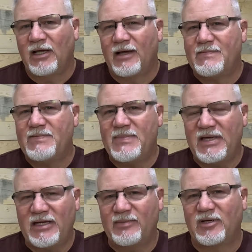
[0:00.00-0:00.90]
a
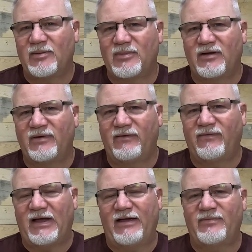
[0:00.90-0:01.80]
minimum of a
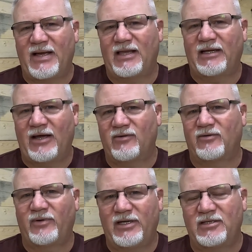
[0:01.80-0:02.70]
five mile an
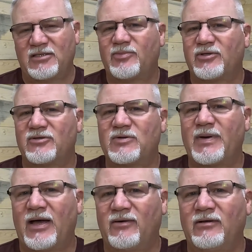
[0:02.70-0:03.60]
hour wind to produce
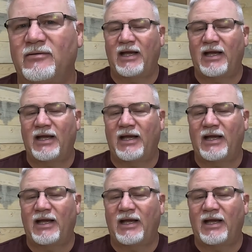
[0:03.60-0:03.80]
power,